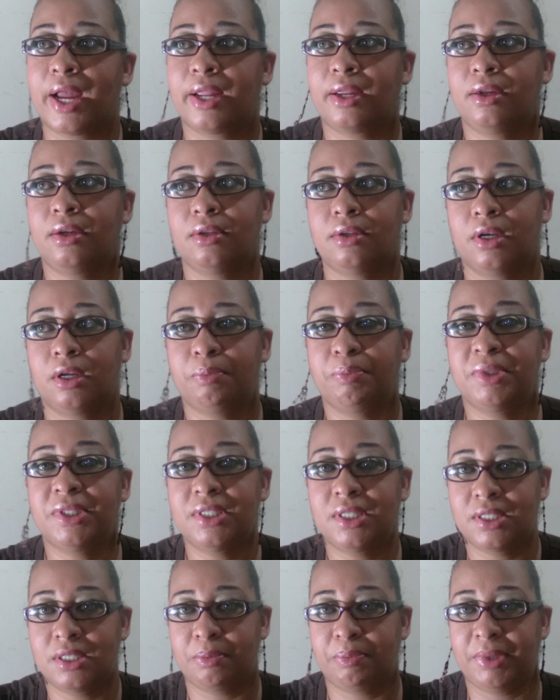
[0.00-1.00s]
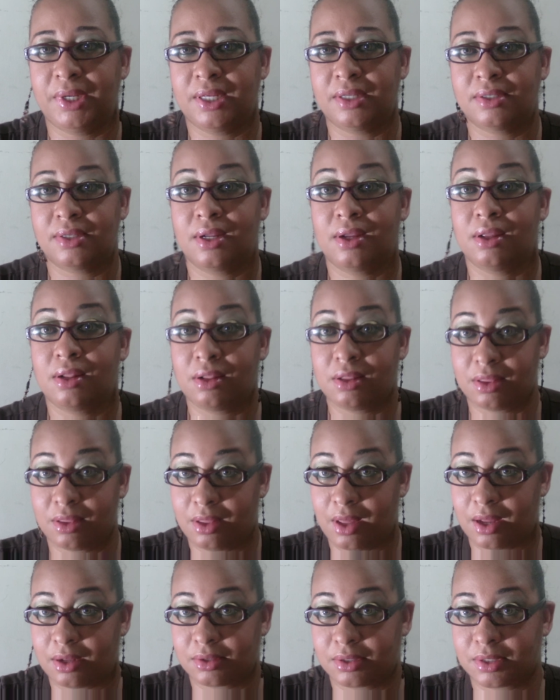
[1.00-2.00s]
i could not participate in
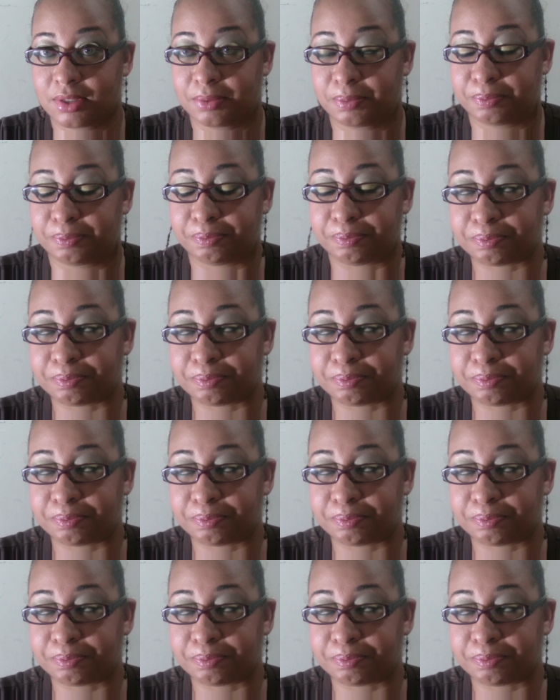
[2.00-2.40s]
that